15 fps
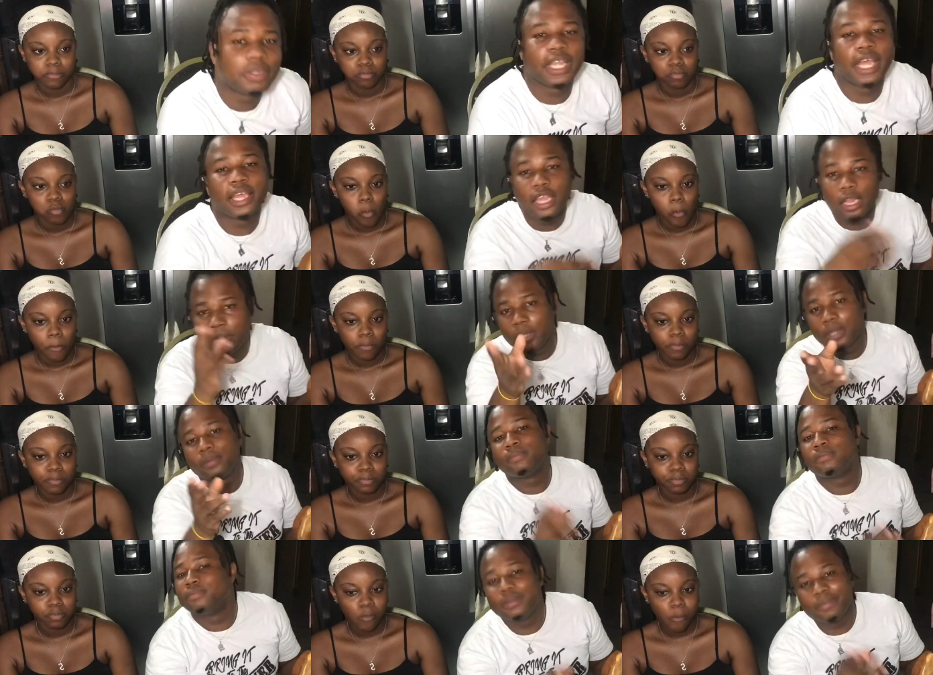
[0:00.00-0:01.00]
Speaker 1: they kill me.
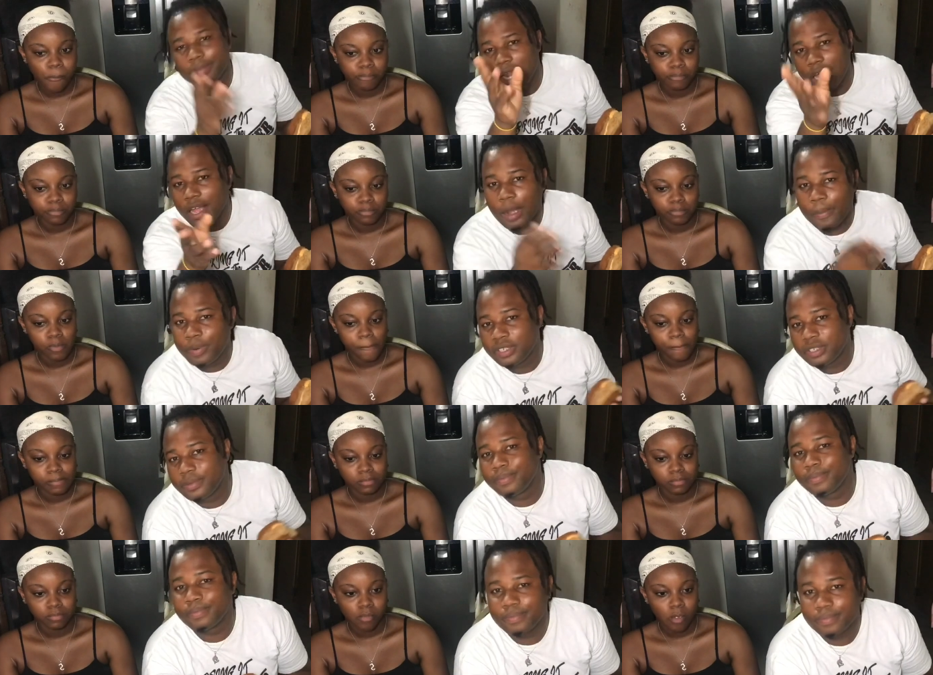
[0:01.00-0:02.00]
But me not go prison.
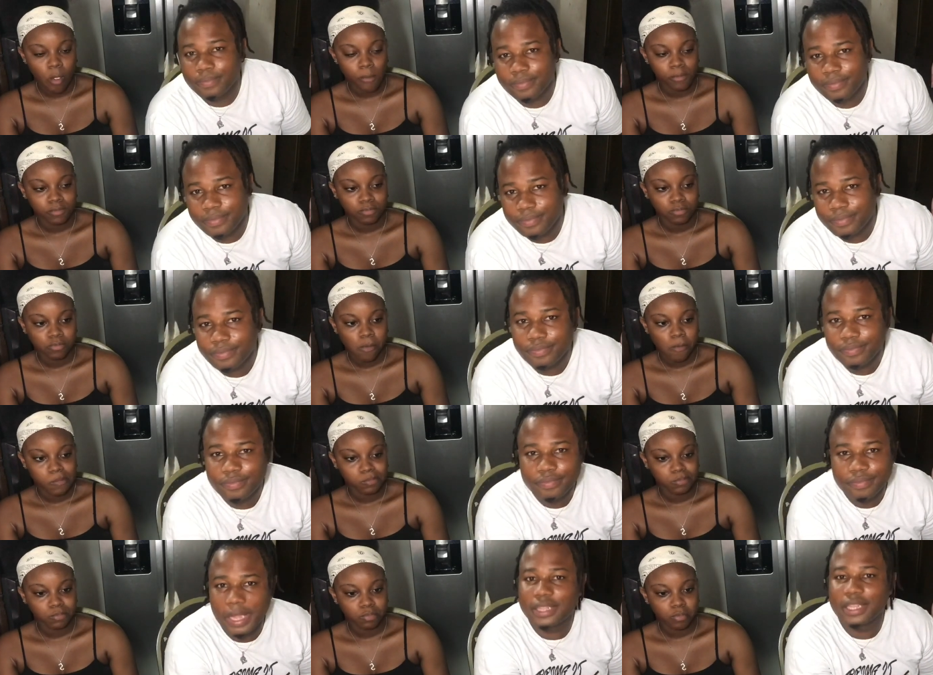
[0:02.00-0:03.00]

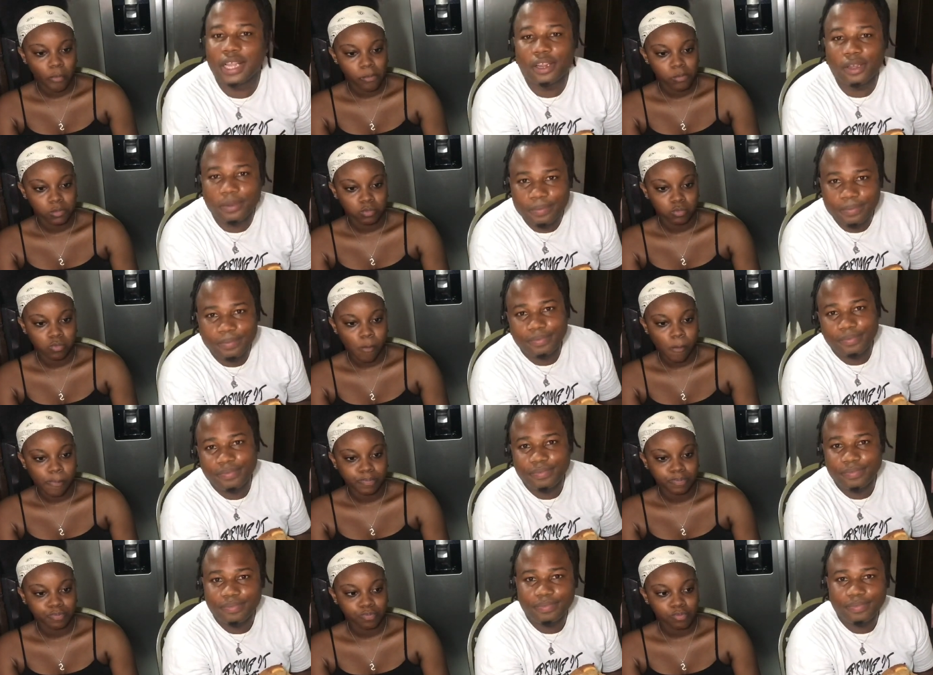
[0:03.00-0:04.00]
I tell you.
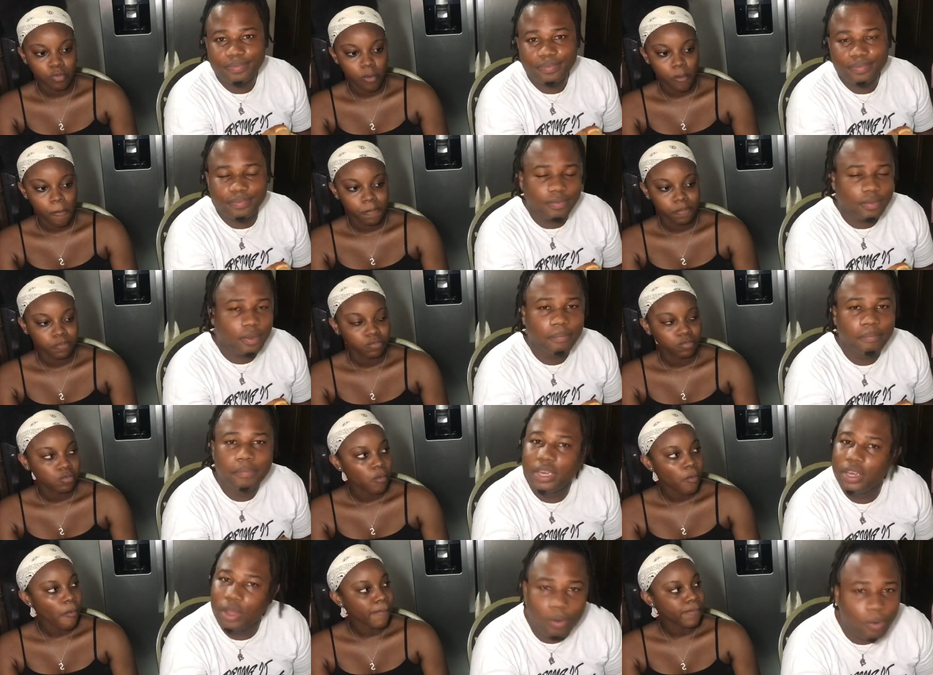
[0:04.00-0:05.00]

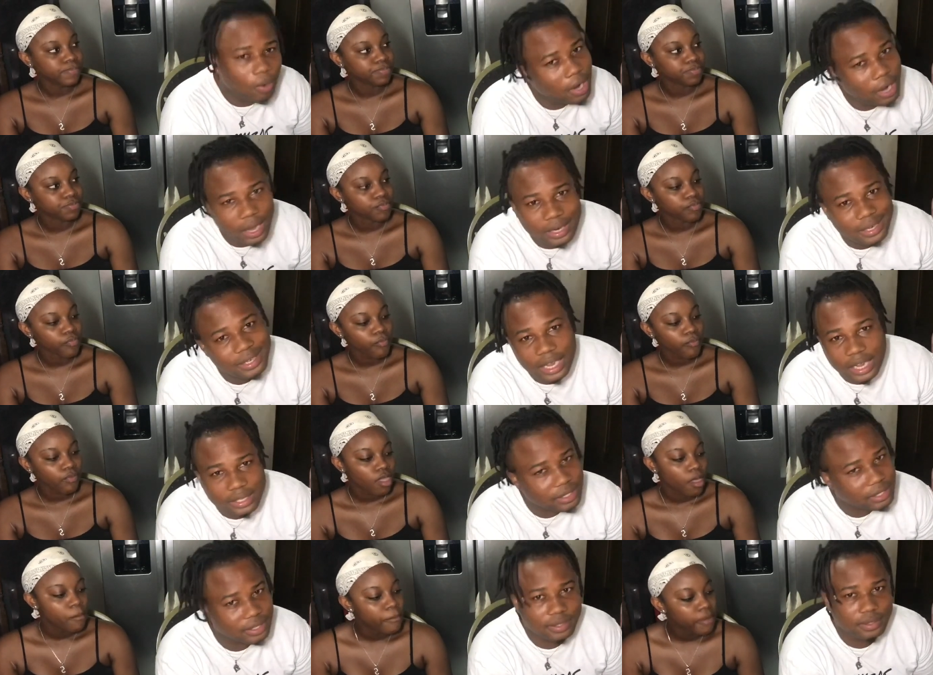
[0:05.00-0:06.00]
Me no want that.
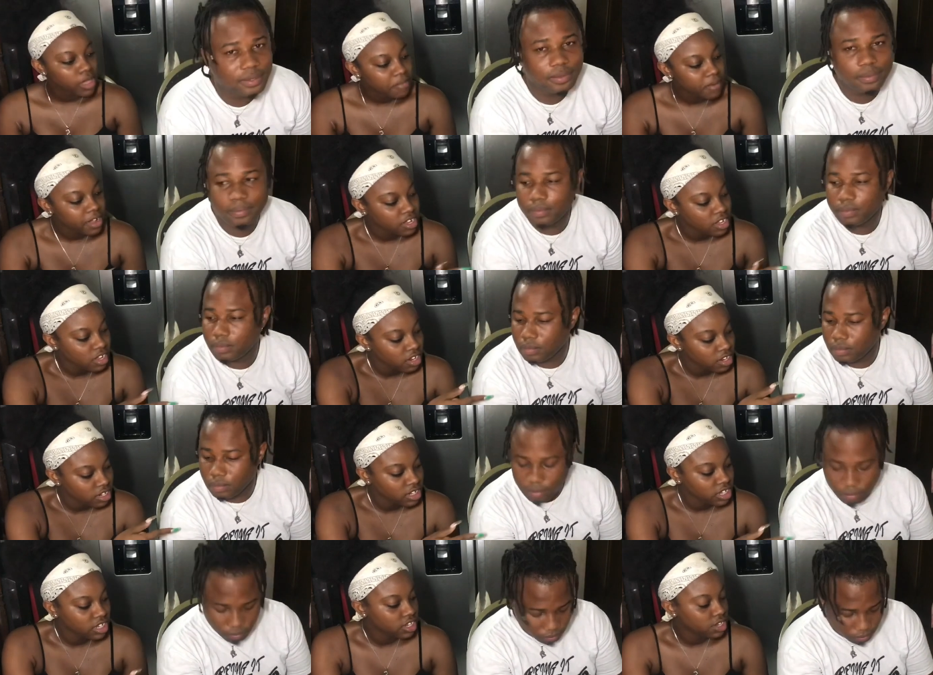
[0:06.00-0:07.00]
Speaker 2: Babe, are you gonna
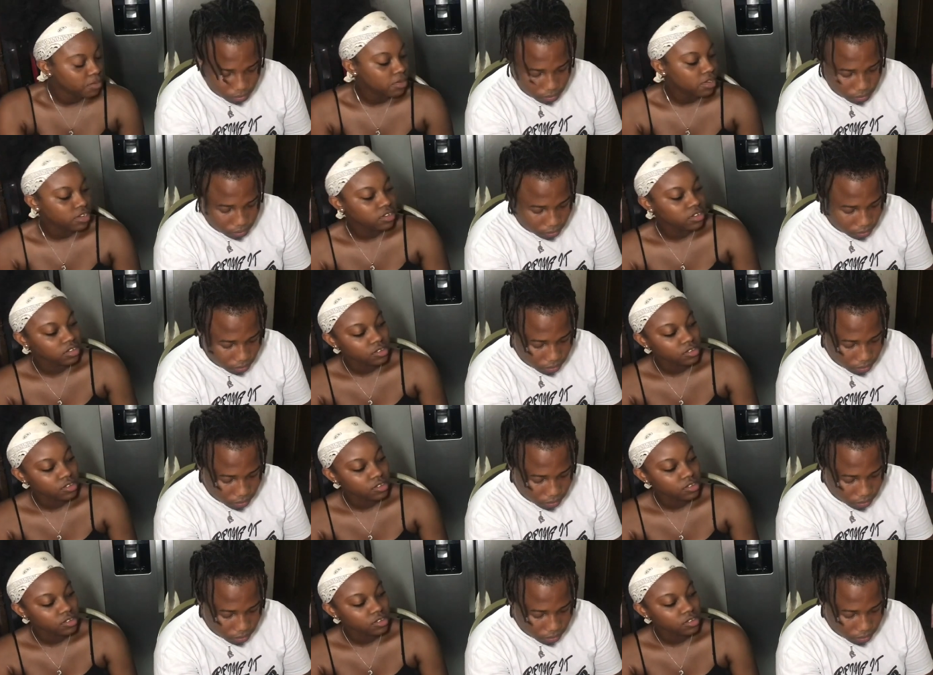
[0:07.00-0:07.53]
eat your one?